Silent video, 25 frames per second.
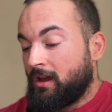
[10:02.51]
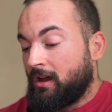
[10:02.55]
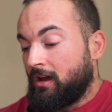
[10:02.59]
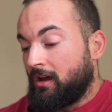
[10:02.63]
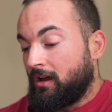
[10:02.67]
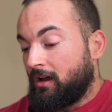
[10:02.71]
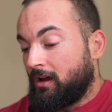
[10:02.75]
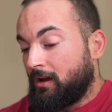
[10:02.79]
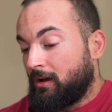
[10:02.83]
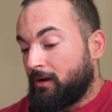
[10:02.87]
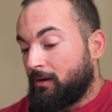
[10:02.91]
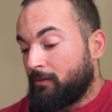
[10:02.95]

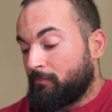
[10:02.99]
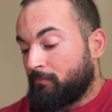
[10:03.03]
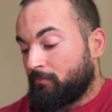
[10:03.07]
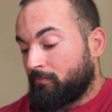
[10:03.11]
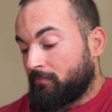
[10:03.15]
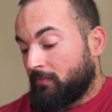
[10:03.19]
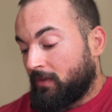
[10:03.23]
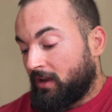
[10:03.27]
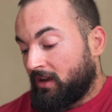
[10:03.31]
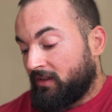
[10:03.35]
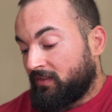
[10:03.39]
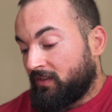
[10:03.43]

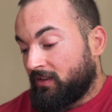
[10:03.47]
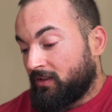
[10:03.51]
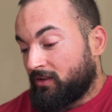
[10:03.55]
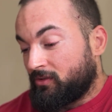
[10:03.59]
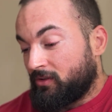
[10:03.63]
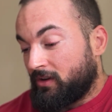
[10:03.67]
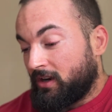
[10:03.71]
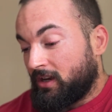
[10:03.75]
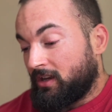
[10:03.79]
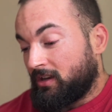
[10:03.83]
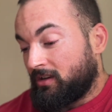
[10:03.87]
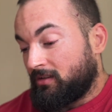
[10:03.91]
I feel
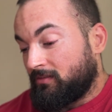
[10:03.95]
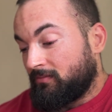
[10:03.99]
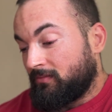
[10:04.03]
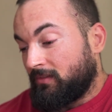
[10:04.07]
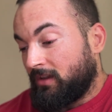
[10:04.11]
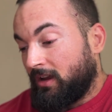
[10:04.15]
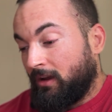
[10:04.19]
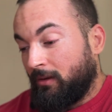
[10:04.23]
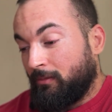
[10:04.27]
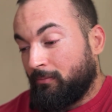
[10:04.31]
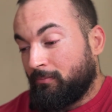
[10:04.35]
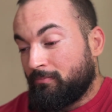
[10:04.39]
great.
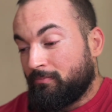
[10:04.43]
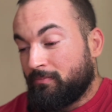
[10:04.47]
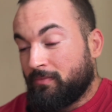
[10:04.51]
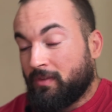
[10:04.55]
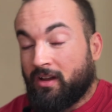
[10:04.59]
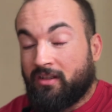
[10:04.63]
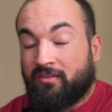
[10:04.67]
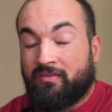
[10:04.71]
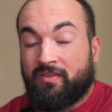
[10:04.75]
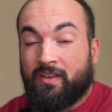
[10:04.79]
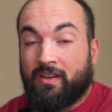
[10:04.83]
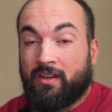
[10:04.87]
I'm
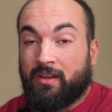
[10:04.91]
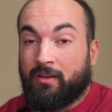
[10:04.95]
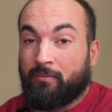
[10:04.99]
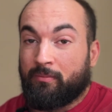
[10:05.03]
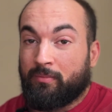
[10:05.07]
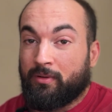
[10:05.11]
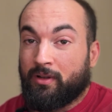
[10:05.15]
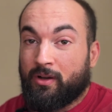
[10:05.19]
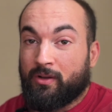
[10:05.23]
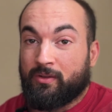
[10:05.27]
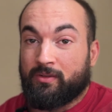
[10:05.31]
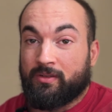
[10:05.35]
not feeling
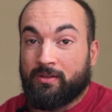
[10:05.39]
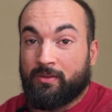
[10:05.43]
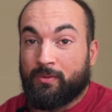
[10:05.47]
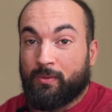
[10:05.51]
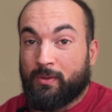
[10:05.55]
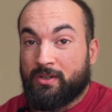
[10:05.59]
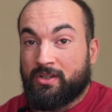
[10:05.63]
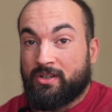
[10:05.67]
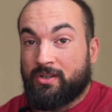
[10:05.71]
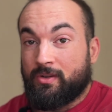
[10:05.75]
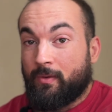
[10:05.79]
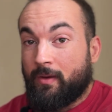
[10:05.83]
bloated
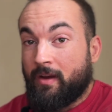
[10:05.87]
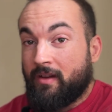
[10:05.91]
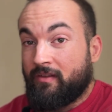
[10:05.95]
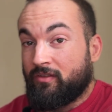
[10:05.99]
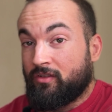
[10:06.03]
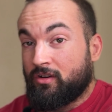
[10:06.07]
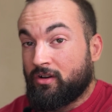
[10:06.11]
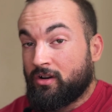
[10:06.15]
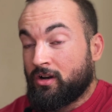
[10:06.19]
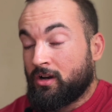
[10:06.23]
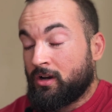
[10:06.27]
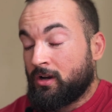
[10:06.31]

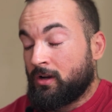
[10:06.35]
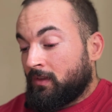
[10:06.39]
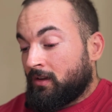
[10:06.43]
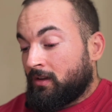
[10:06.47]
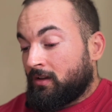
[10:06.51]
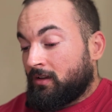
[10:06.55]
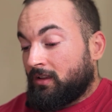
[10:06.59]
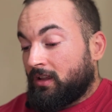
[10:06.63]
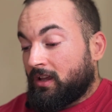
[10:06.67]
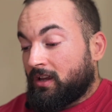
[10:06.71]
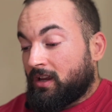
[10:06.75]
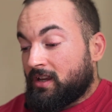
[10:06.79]
whatsoever.
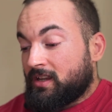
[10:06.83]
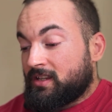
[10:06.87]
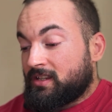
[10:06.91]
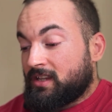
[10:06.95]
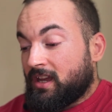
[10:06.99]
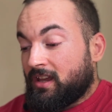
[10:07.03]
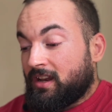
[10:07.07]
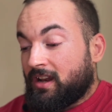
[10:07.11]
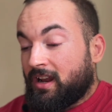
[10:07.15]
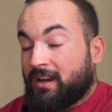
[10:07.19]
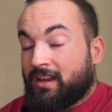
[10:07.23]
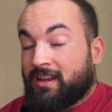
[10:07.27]
Like I
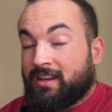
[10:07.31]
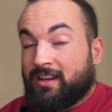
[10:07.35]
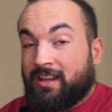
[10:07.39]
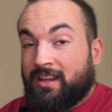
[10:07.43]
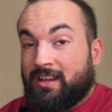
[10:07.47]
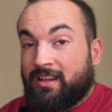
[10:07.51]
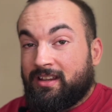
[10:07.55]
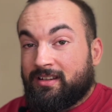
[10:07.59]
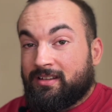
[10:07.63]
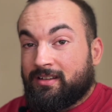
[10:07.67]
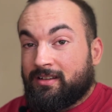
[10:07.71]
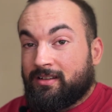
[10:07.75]
said, I can
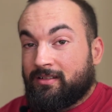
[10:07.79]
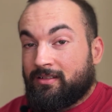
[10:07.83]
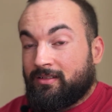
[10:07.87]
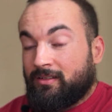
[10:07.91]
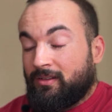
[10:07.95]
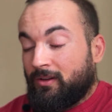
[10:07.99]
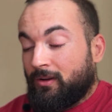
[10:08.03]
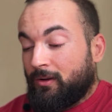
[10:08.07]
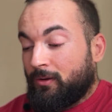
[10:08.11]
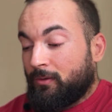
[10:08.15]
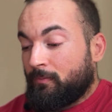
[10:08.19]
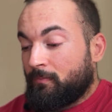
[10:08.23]
eat,
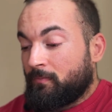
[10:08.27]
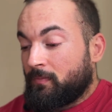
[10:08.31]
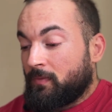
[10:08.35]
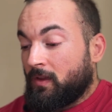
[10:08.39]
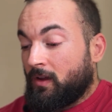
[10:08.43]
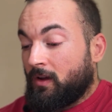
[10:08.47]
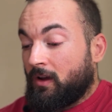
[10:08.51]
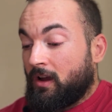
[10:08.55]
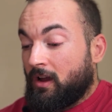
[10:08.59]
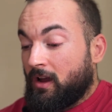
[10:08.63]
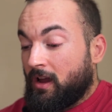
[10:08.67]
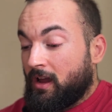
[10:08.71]
you know.
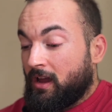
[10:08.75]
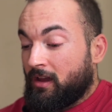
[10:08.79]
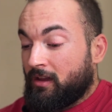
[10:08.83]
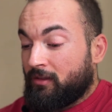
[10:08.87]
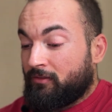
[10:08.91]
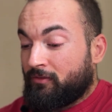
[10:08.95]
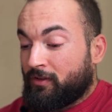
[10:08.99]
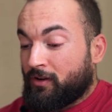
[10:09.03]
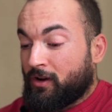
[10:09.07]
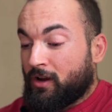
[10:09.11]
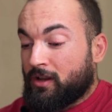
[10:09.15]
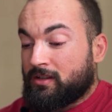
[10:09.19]
I
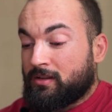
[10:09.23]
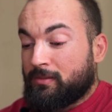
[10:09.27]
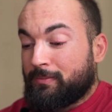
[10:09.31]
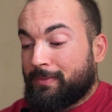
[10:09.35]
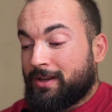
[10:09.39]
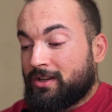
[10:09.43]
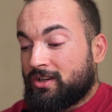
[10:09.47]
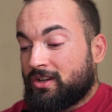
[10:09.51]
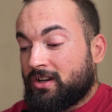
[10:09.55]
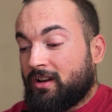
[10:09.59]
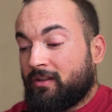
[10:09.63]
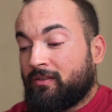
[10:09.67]
forgot to
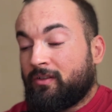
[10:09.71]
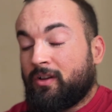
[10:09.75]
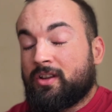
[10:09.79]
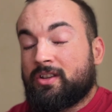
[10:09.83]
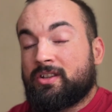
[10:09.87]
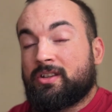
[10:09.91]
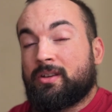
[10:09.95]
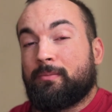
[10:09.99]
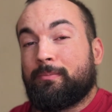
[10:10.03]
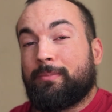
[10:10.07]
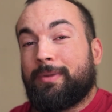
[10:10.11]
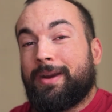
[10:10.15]
mention I've got
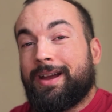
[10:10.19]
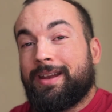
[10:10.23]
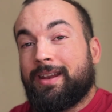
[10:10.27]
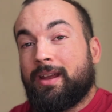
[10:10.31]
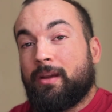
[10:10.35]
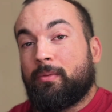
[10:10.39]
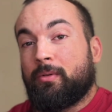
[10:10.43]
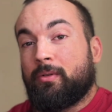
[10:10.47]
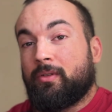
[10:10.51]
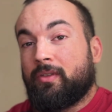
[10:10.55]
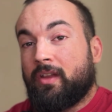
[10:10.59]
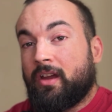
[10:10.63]
some
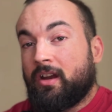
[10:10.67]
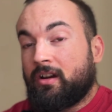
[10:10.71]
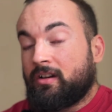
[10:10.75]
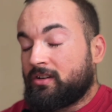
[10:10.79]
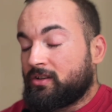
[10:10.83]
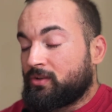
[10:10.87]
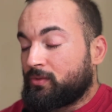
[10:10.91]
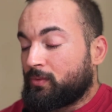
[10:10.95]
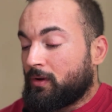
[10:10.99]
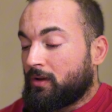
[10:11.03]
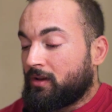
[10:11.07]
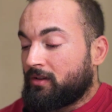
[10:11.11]
pineapple there
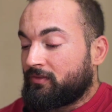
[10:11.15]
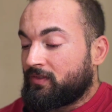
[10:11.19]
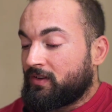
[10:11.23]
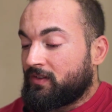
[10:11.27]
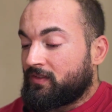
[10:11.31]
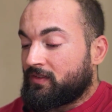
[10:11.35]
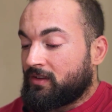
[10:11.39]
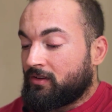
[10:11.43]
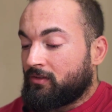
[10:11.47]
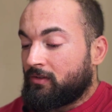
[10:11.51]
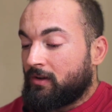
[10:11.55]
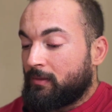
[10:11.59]
as well,
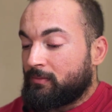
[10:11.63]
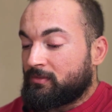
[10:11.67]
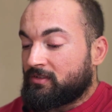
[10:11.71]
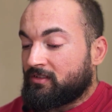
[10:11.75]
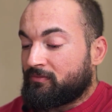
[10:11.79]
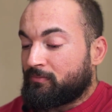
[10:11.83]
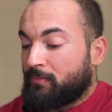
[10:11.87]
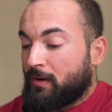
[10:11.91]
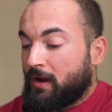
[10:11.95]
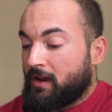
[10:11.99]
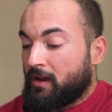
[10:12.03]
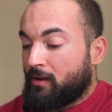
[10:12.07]
50 grams
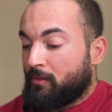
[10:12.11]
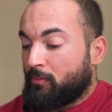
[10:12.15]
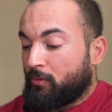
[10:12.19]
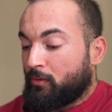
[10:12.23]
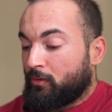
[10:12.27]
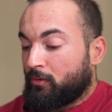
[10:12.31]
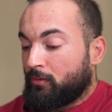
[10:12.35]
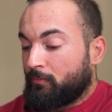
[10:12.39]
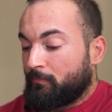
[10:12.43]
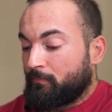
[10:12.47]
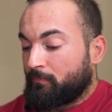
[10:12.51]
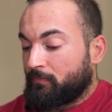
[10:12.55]
of
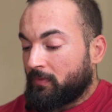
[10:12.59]
pineapple.